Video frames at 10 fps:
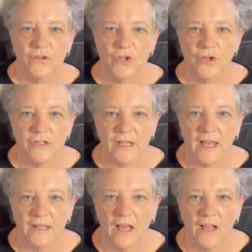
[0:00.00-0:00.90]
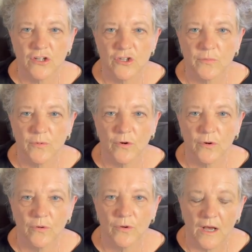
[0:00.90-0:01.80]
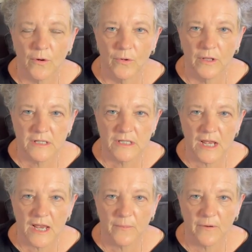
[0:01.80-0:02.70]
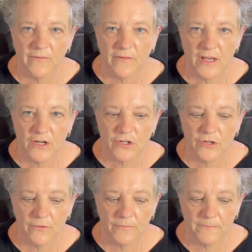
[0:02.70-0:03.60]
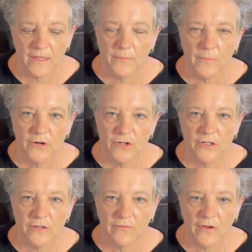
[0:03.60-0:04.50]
Choosing a knowledgeable real estate professional. The purchase of a